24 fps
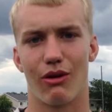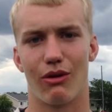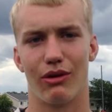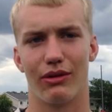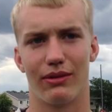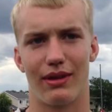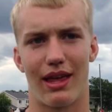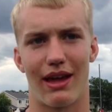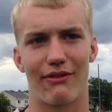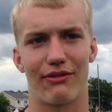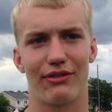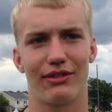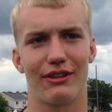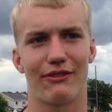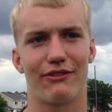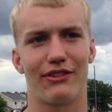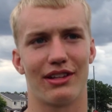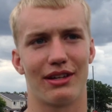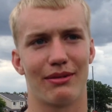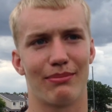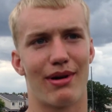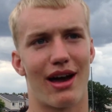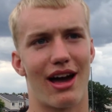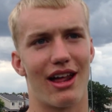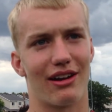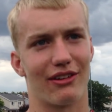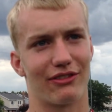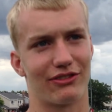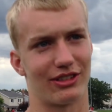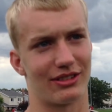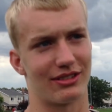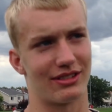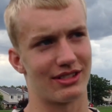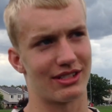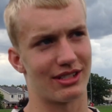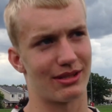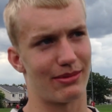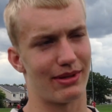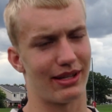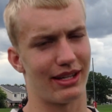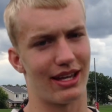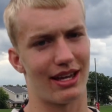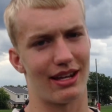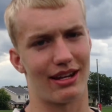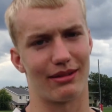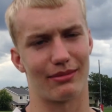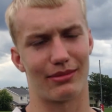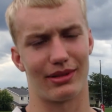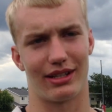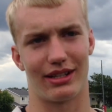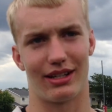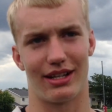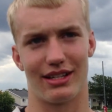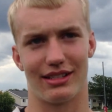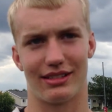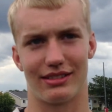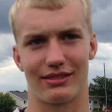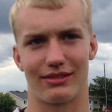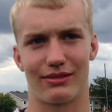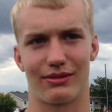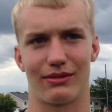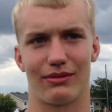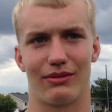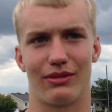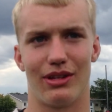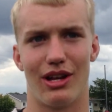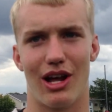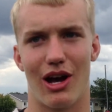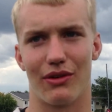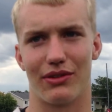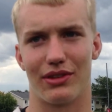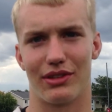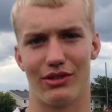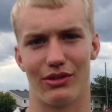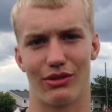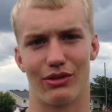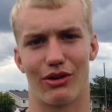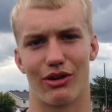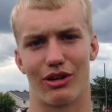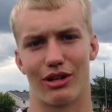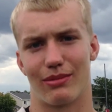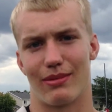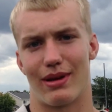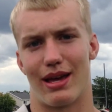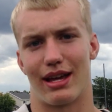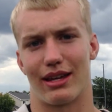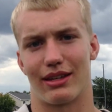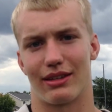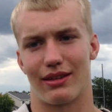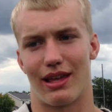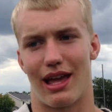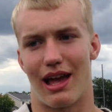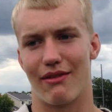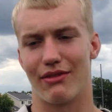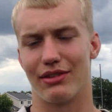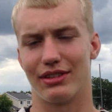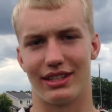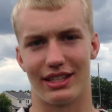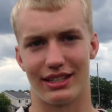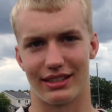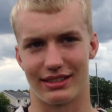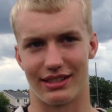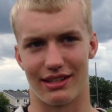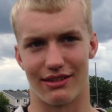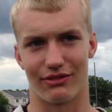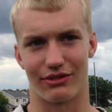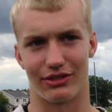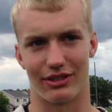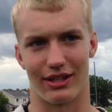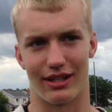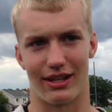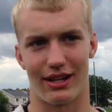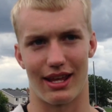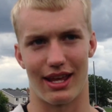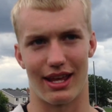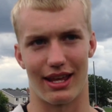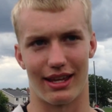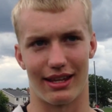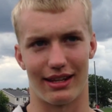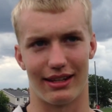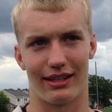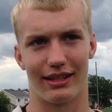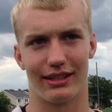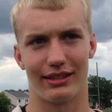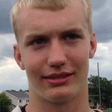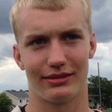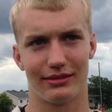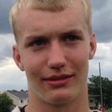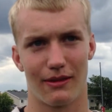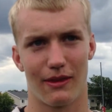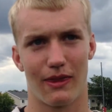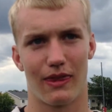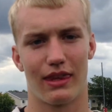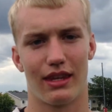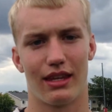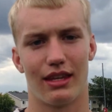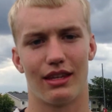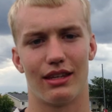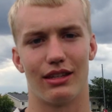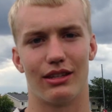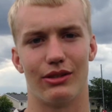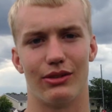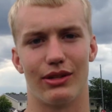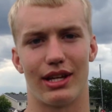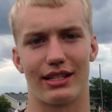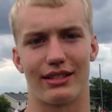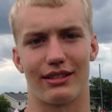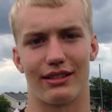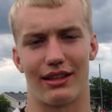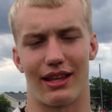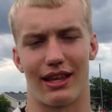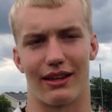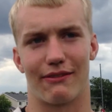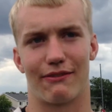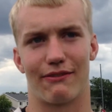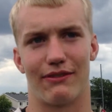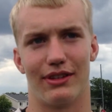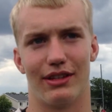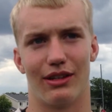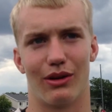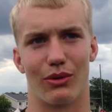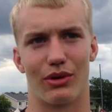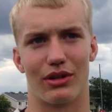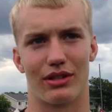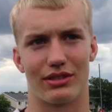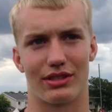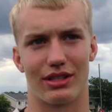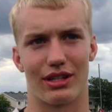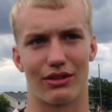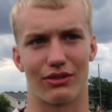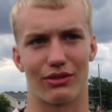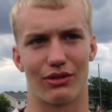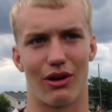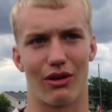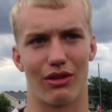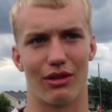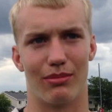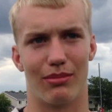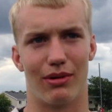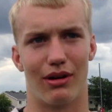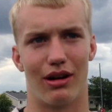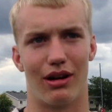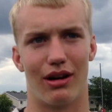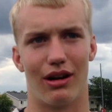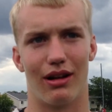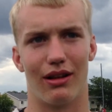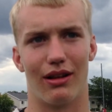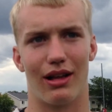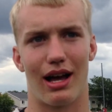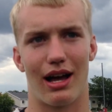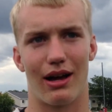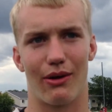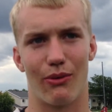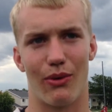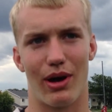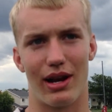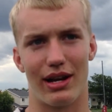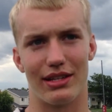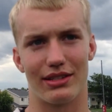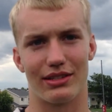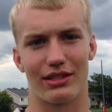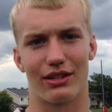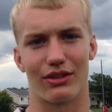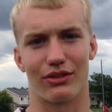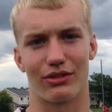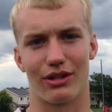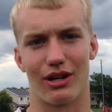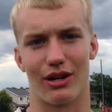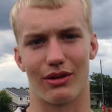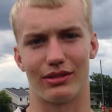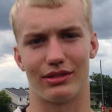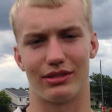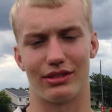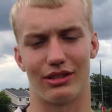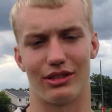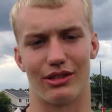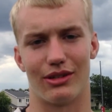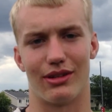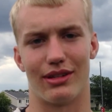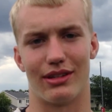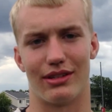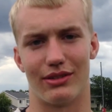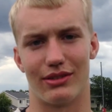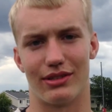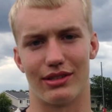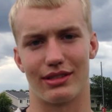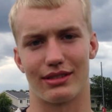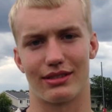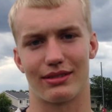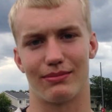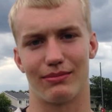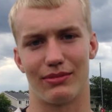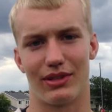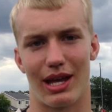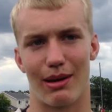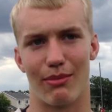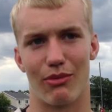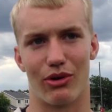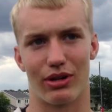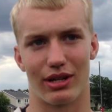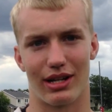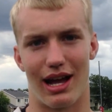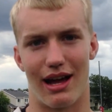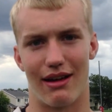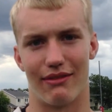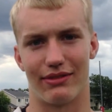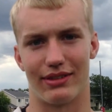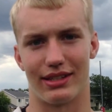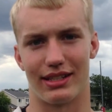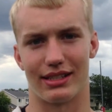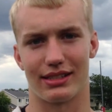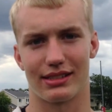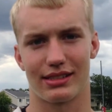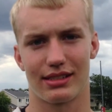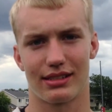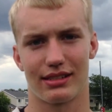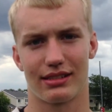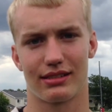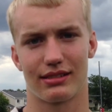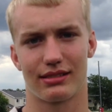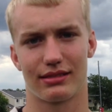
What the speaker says: Well, definitely feeling better since the beginning, because, you know, with a new quarterback, everything's different, and you get to, like, feel where he's going to throw the ball, when he's going to throw it to you, and you get more confidence.